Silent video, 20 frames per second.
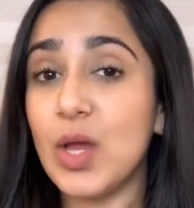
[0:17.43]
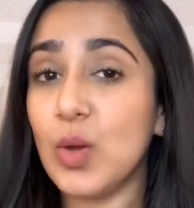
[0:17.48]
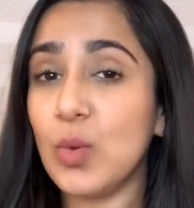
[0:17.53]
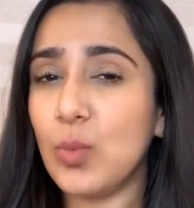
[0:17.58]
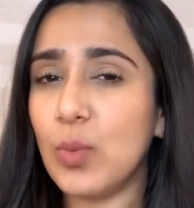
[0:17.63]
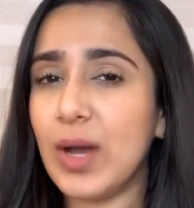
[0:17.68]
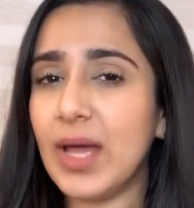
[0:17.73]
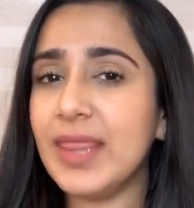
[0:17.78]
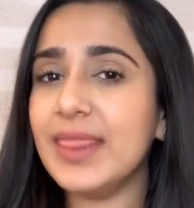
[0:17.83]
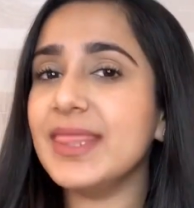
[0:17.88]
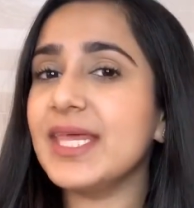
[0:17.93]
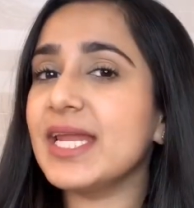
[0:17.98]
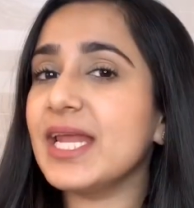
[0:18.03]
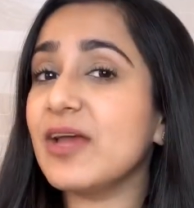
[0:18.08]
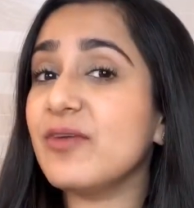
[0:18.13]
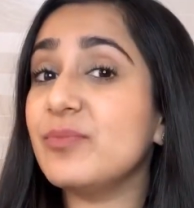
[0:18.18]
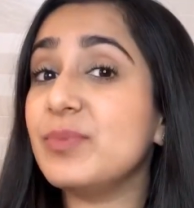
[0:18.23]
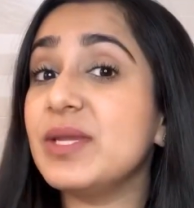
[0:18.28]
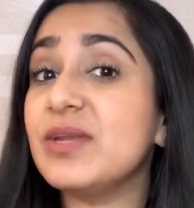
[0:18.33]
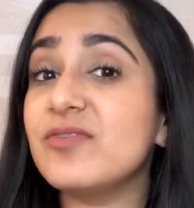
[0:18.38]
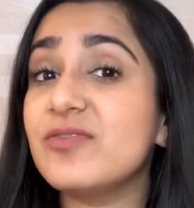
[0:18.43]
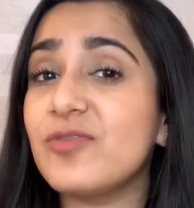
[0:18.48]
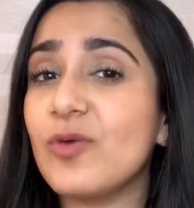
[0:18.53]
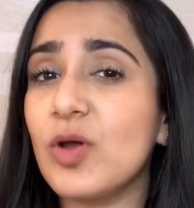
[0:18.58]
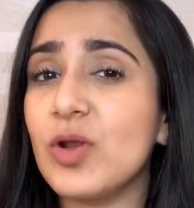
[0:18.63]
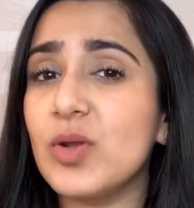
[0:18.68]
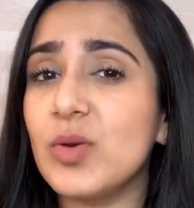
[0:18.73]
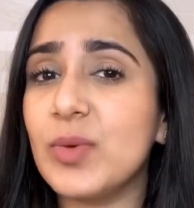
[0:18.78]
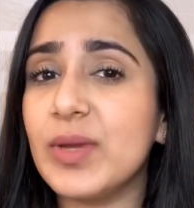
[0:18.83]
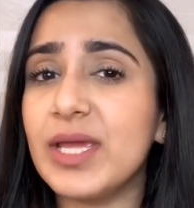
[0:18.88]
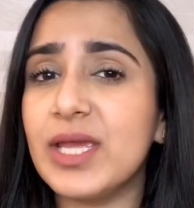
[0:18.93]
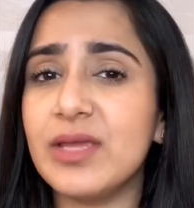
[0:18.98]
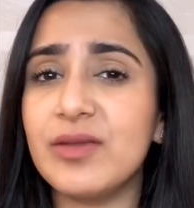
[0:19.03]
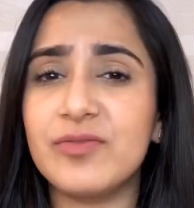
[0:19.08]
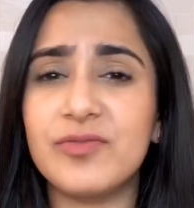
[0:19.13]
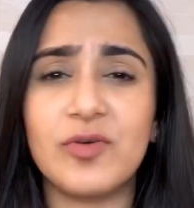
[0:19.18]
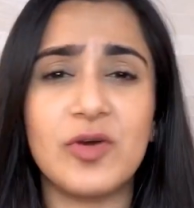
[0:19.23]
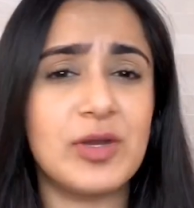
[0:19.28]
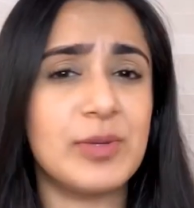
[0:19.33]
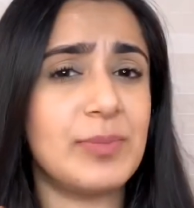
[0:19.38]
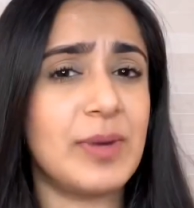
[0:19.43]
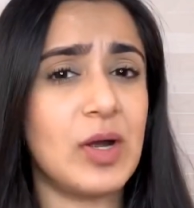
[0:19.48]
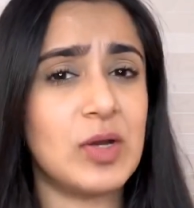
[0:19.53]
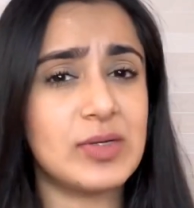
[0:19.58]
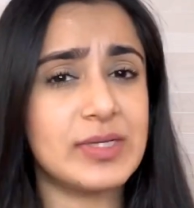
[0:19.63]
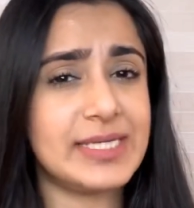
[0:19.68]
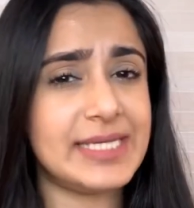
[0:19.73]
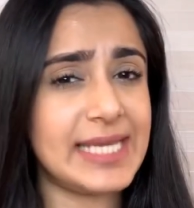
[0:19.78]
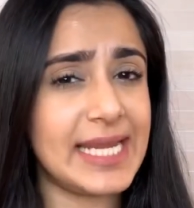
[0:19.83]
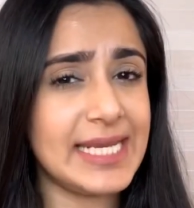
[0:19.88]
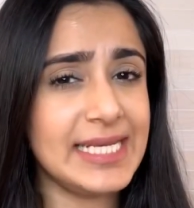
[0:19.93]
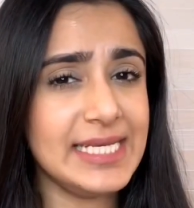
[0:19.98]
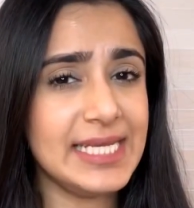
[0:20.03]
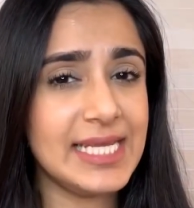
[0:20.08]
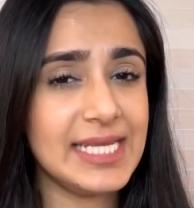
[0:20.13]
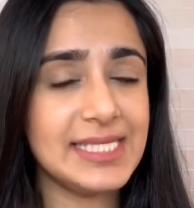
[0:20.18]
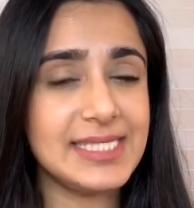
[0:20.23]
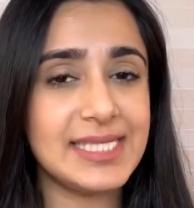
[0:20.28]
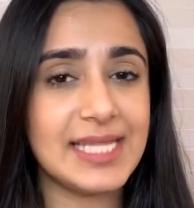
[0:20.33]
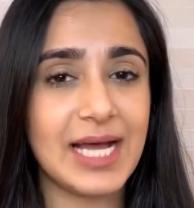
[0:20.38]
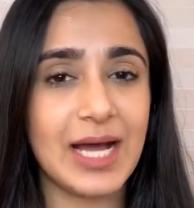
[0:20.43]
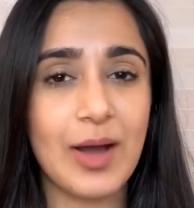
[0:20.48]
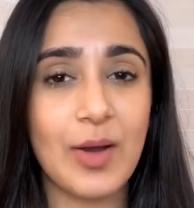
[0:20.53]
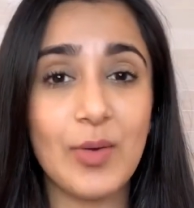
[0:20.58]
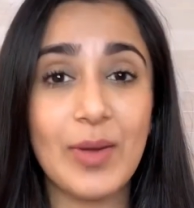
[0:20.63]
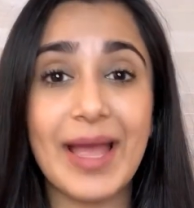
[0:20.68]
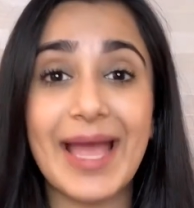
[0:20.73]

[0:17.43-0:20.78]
One that I've been following for about 10 days now,